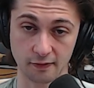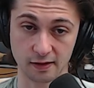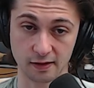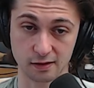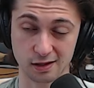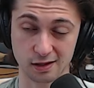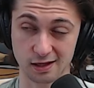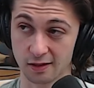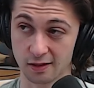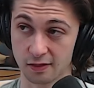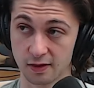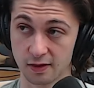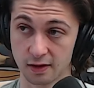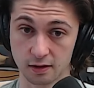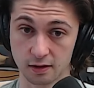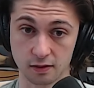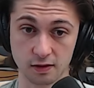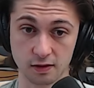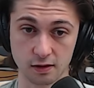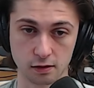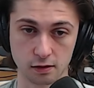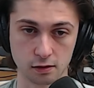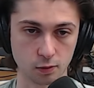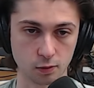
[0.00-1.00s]
this, and I think
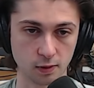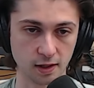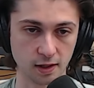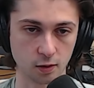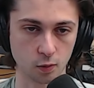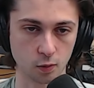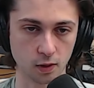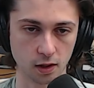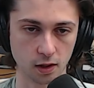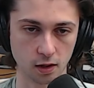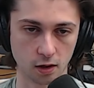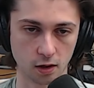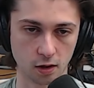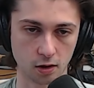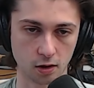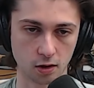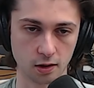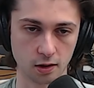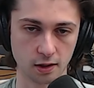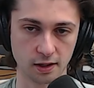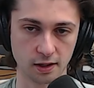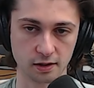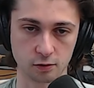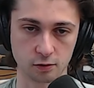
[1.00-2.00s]
this week we
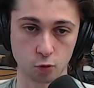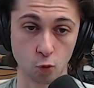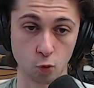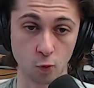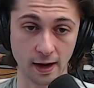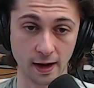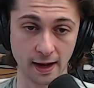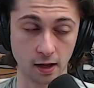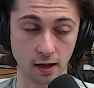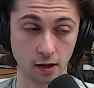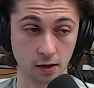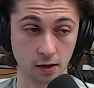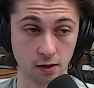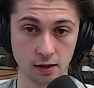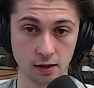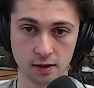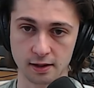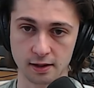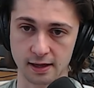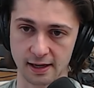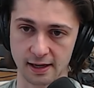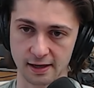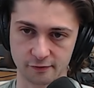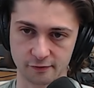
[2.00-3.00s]
are as well
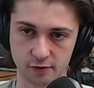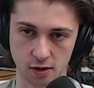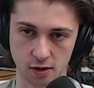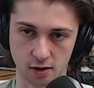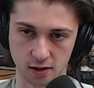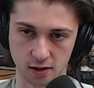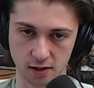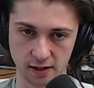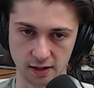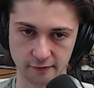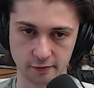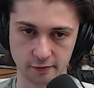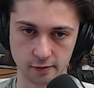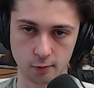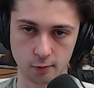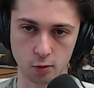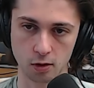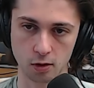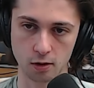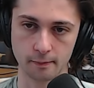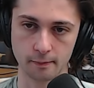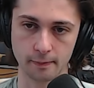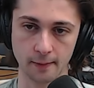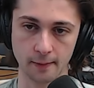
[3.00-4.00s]
kind of talking even
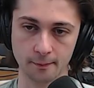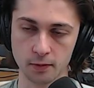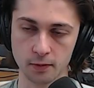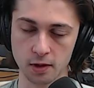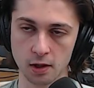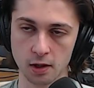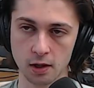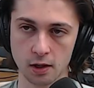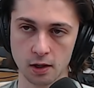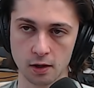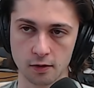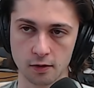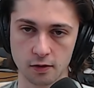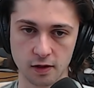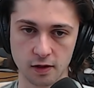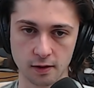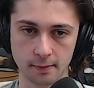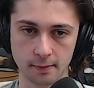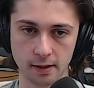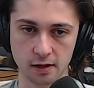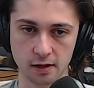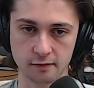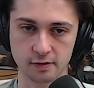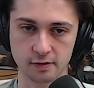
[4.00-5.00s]
more. But the
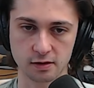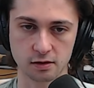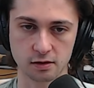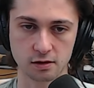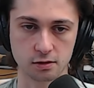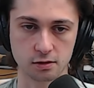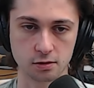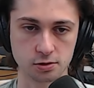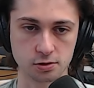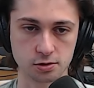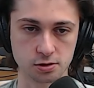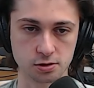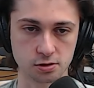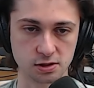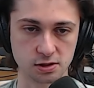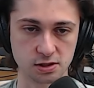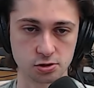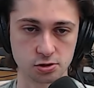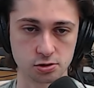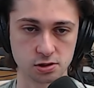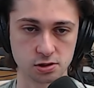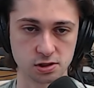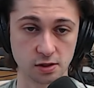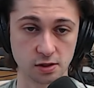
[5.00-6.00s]
amount of institutional
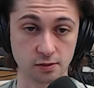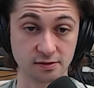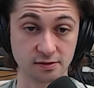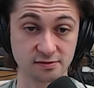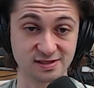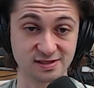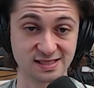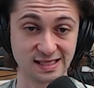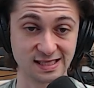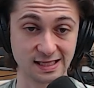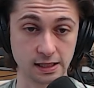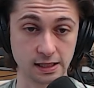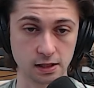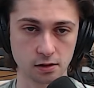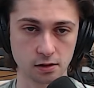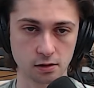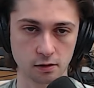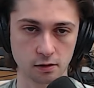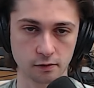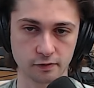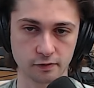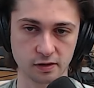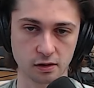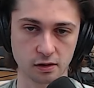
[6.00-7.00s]
interest that we've seen
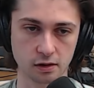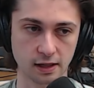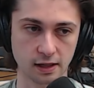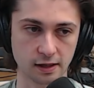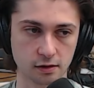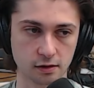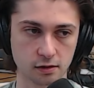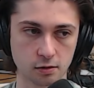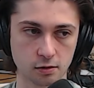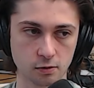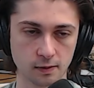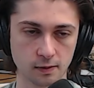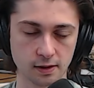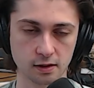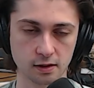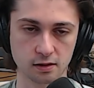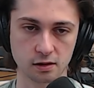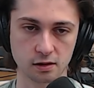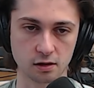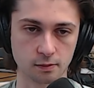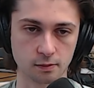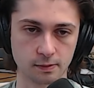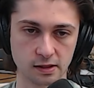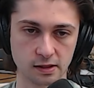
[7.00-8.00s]
over these last 2 weeks
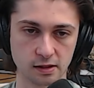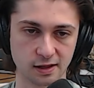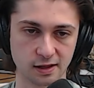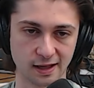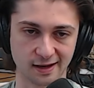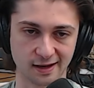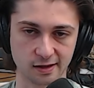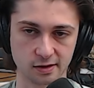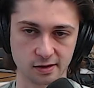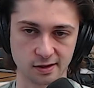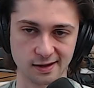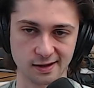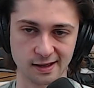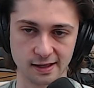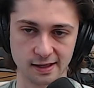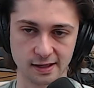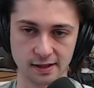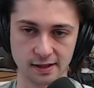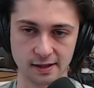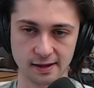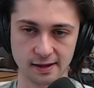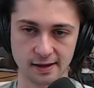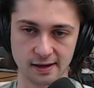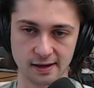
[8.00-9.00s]
has been second to
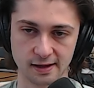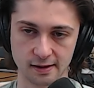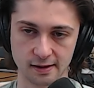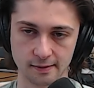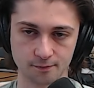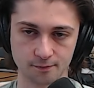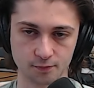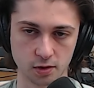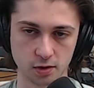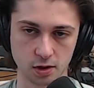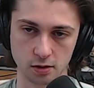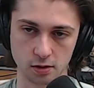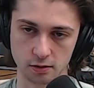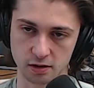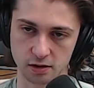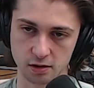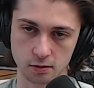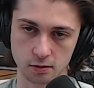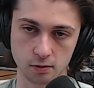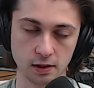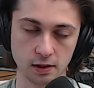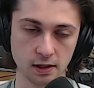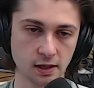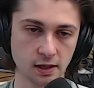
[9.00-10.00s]
none.
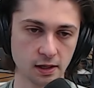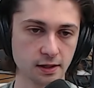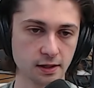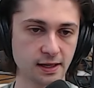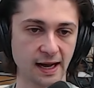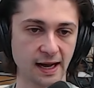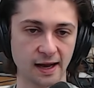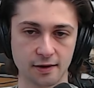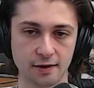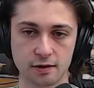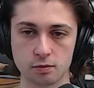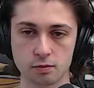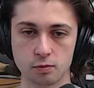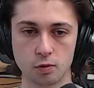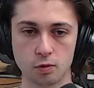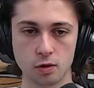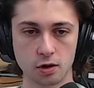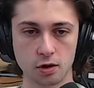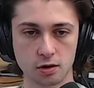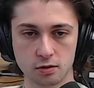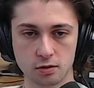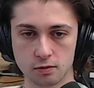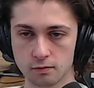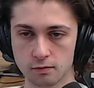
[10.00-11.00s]
So DAS
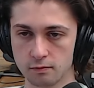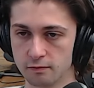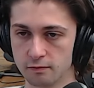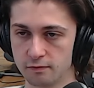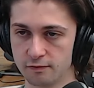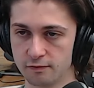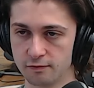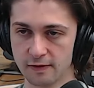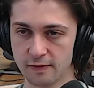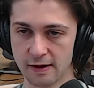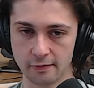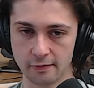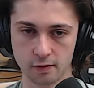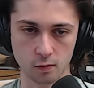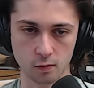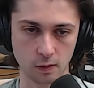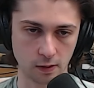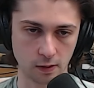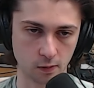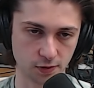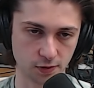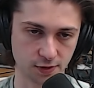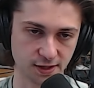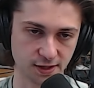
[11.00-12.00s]
worked very well
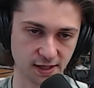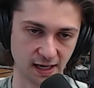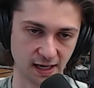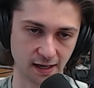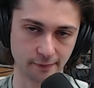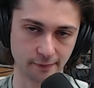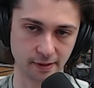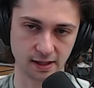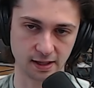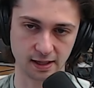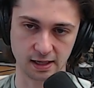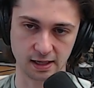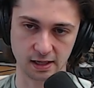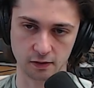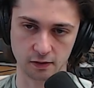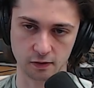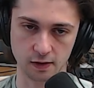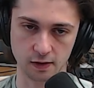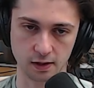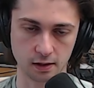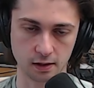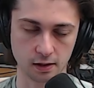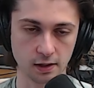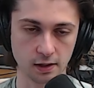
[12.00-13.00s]
with the timing, and I
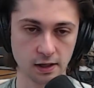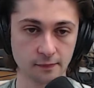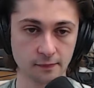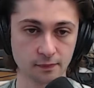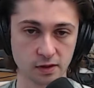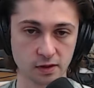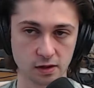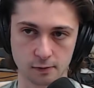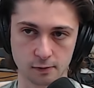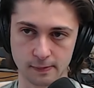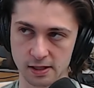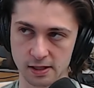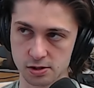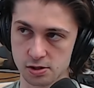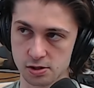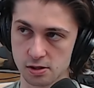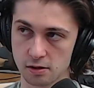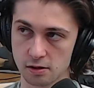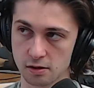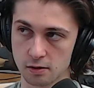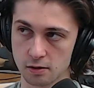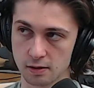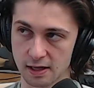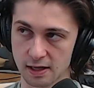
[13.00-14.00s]
think especially
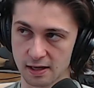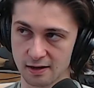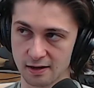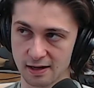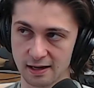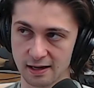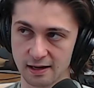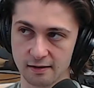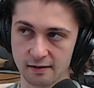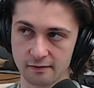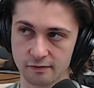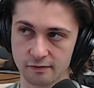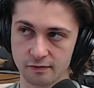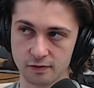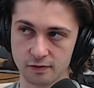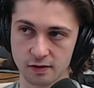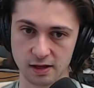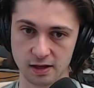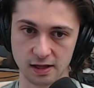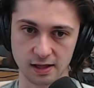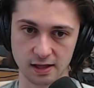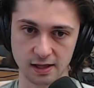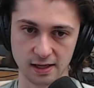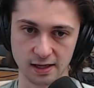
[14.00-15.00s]
as you kind of have
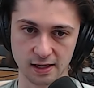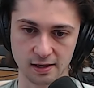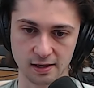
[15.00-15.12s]
the,